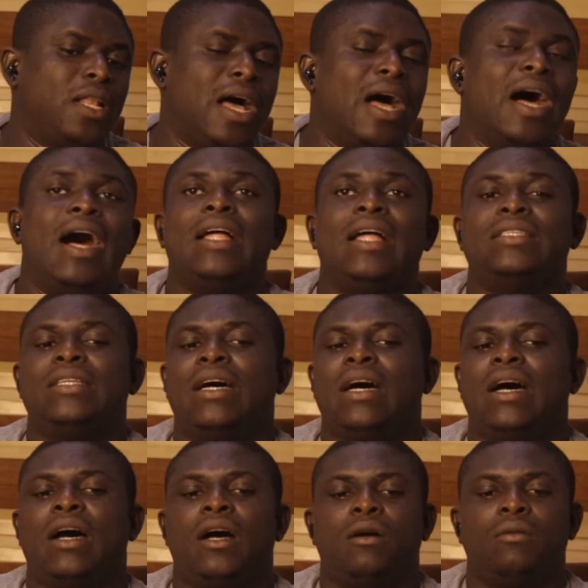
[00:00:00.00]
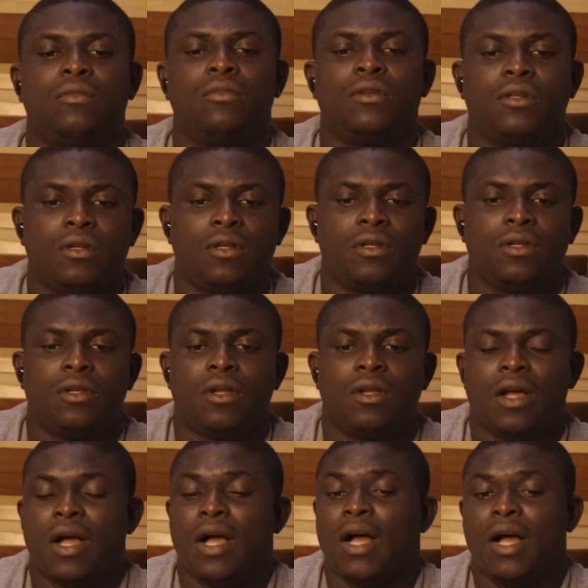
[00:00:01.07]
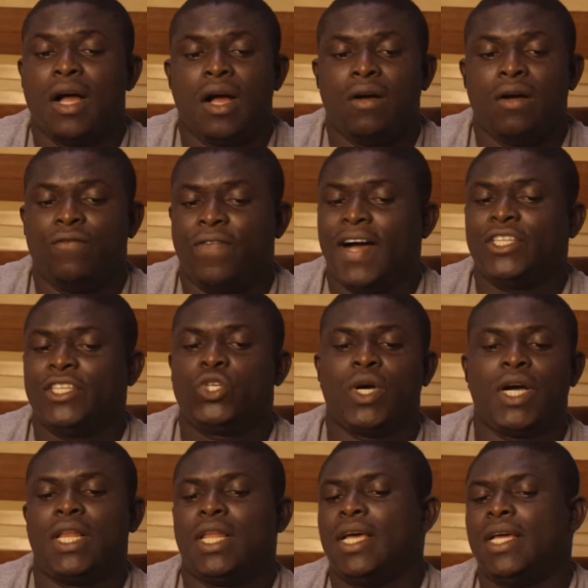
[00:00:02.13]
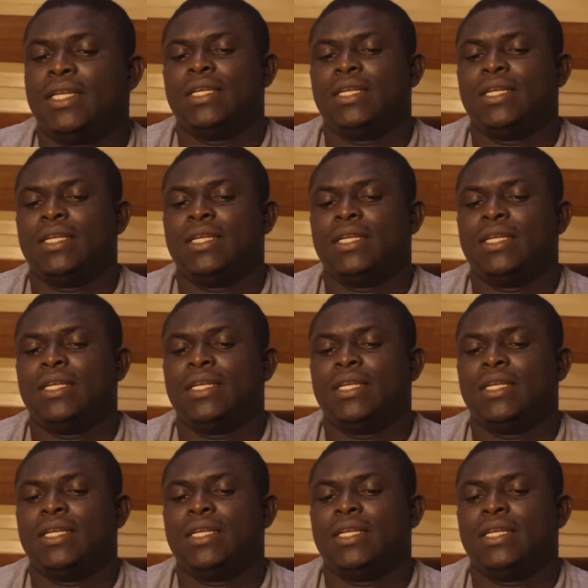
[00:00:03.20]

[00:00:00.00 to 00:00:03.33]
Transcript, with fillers: and uh, uh, virtual and,